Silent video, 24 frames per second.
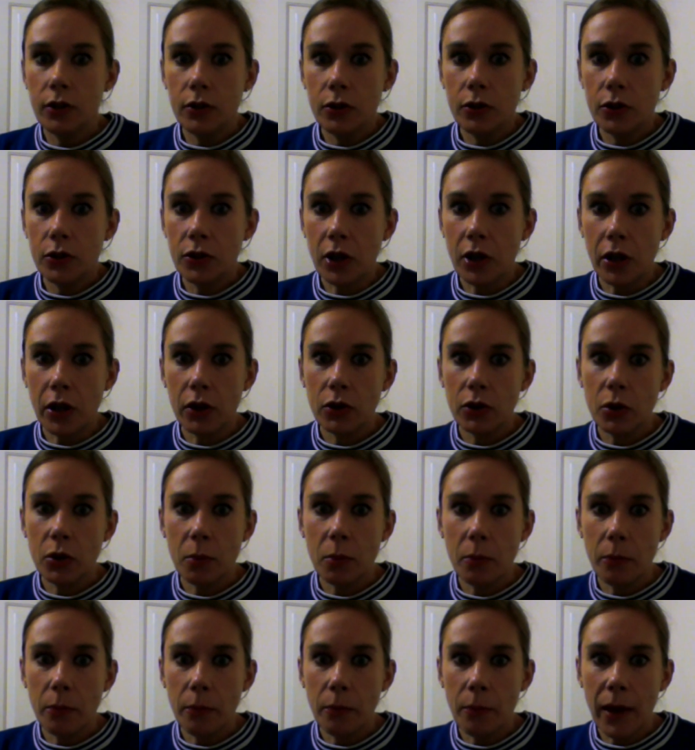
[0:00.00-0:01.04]
to
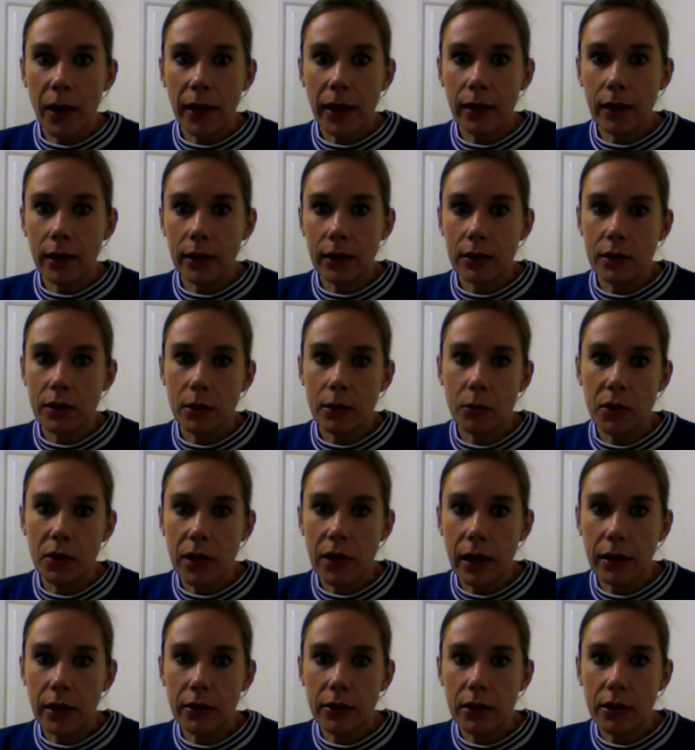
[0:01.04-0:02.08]
make
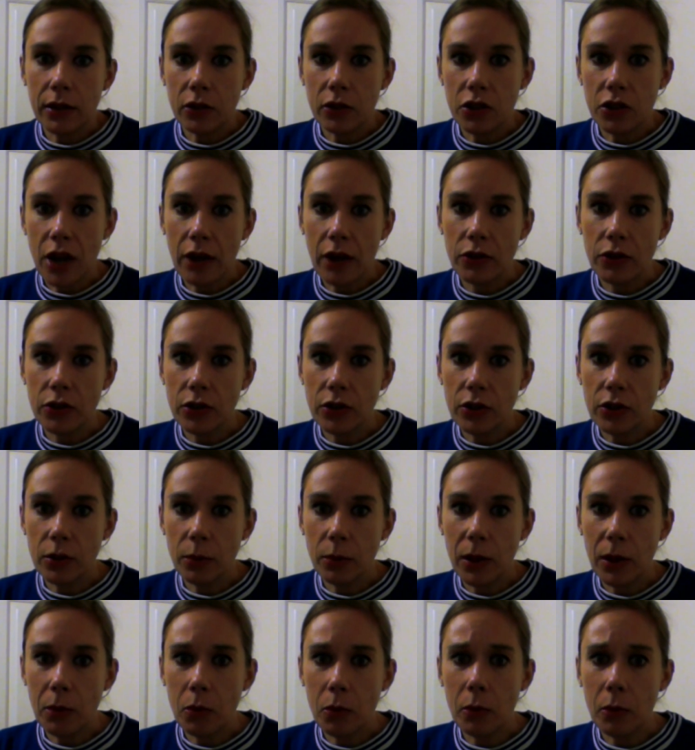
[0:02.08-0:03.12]
intimidating gestures at
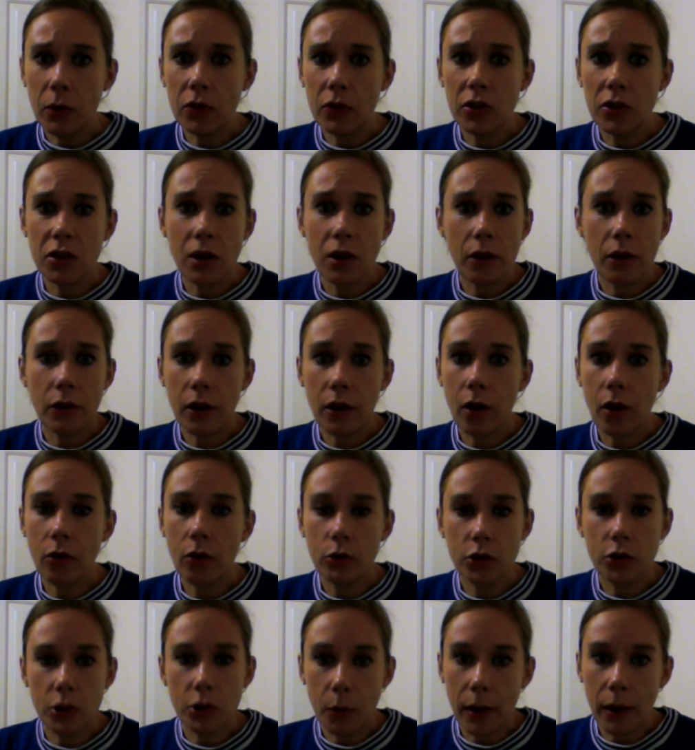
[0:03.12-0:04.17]
people, because they know they
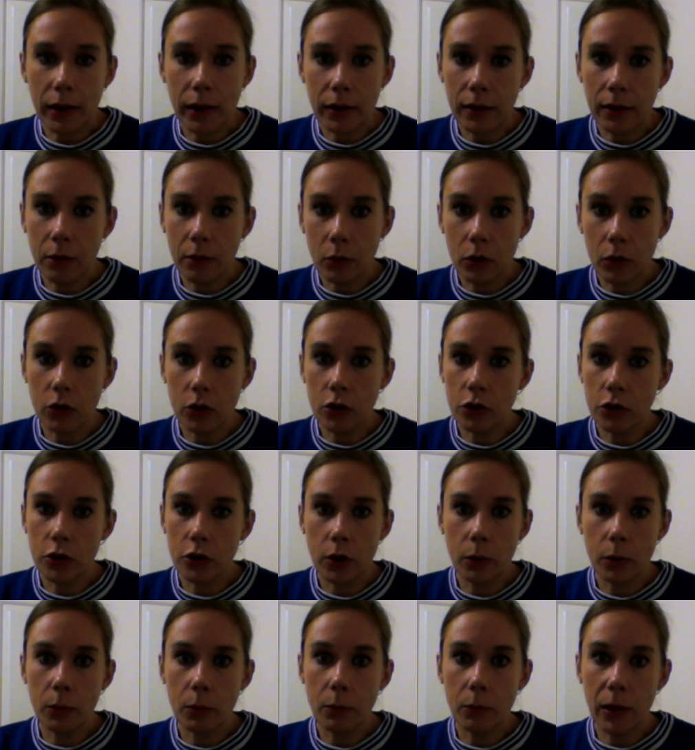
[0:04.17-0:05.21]
can't do anything because there's
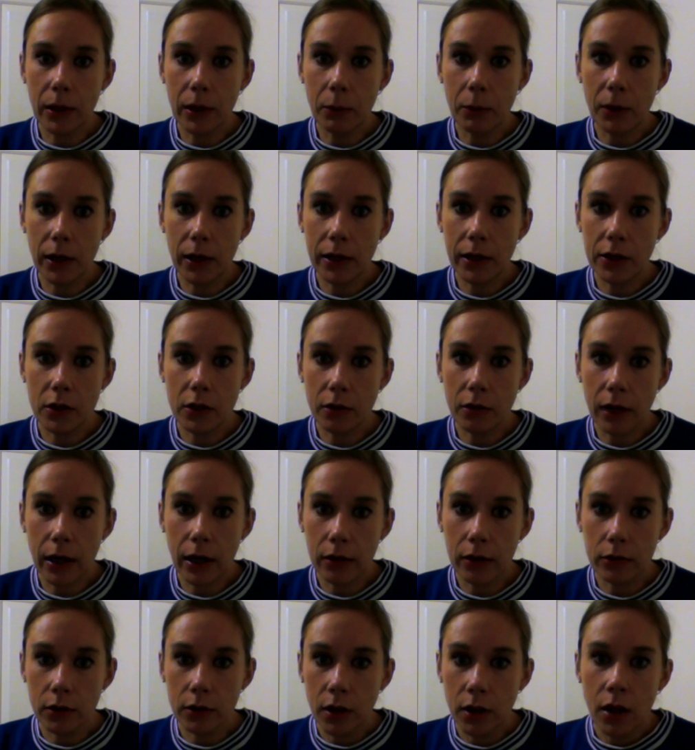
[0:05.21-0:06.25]
too many police
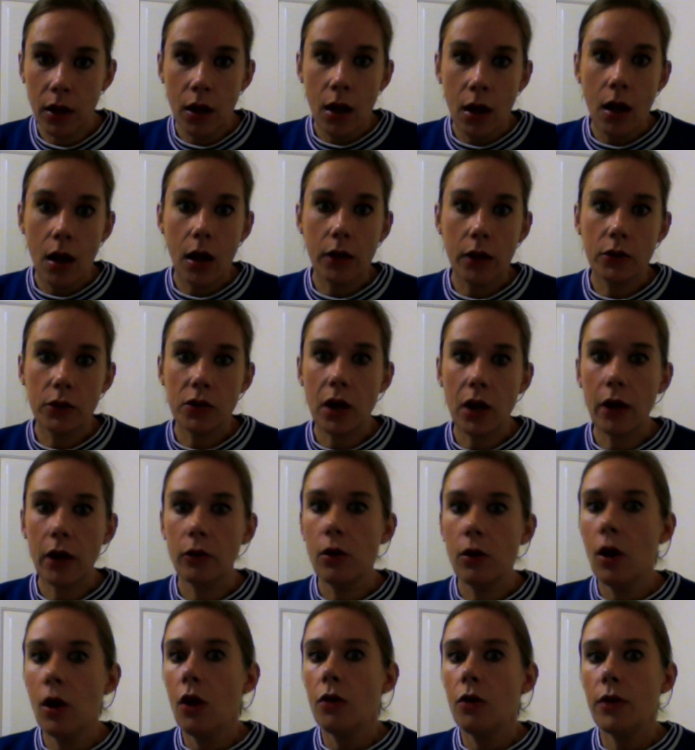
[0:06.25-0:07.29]
around. And so
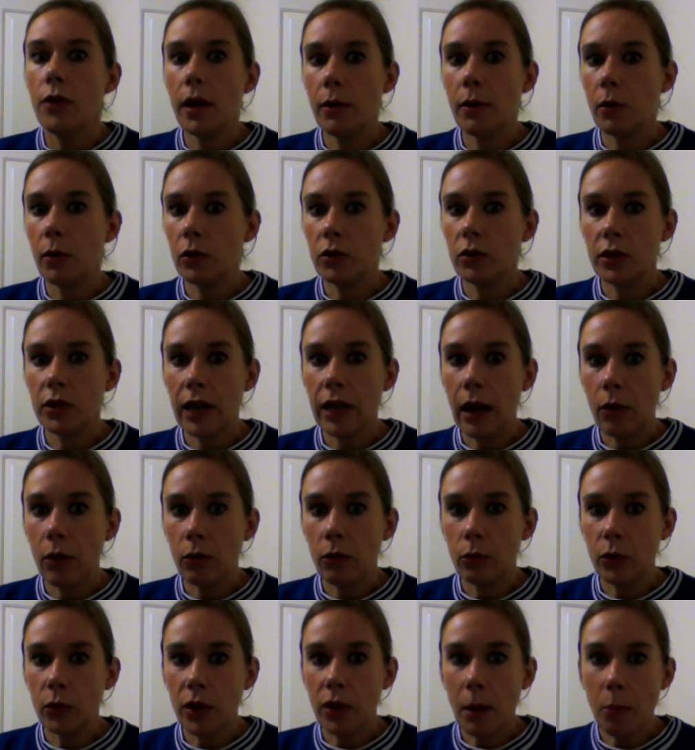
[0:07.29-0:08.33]
they want to get on
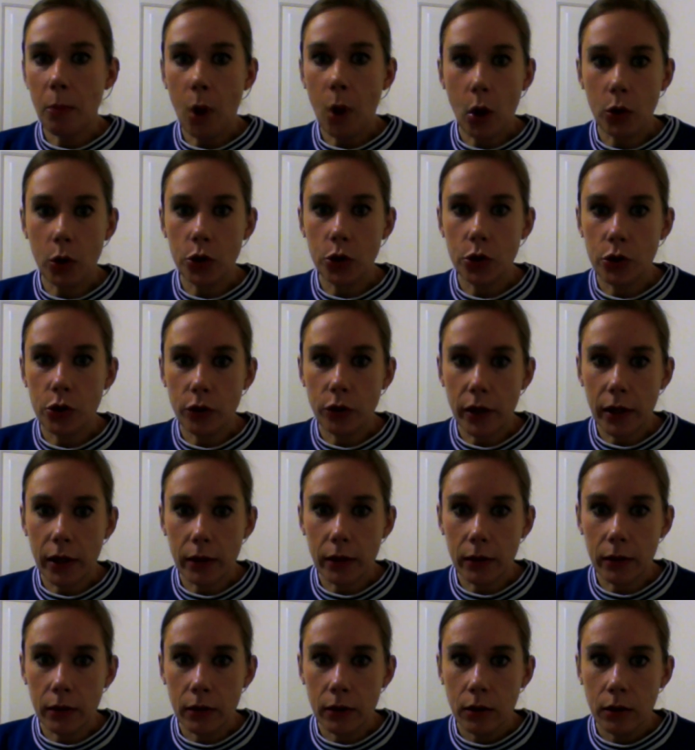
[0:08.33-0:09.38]
with their
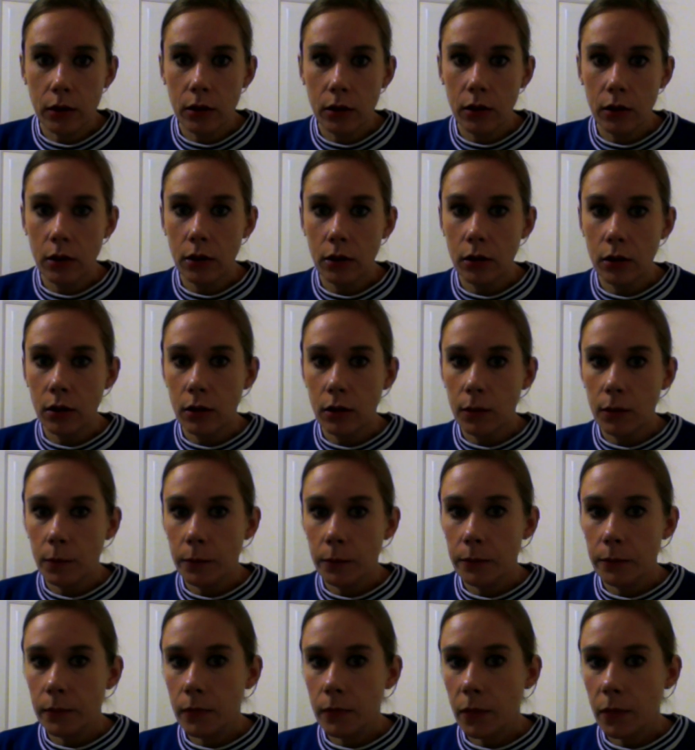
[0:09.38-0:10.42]
posturing.
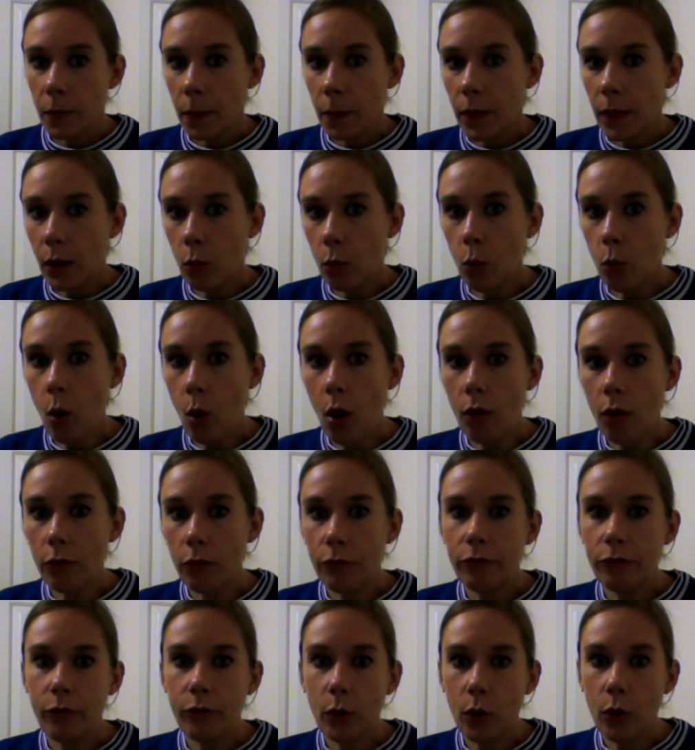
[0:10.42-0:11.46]
And what
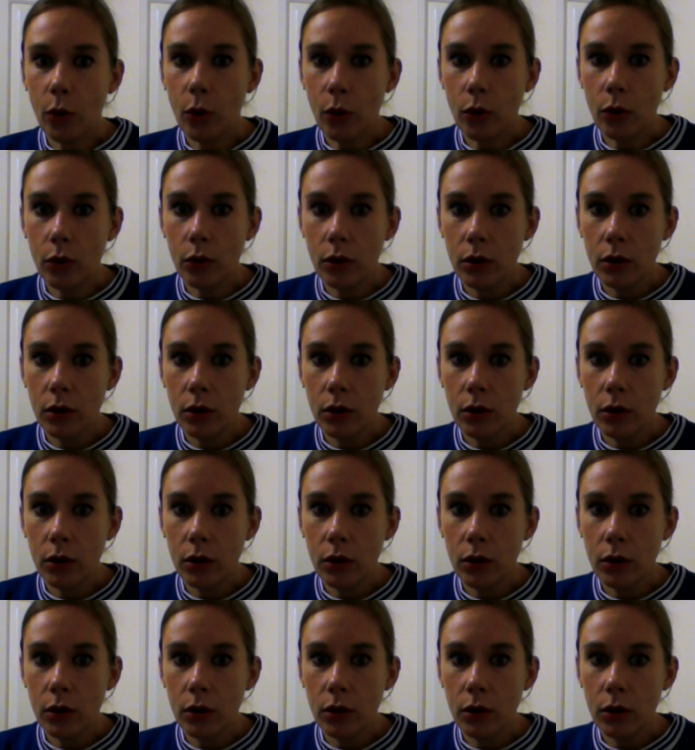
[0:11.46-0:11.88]
for?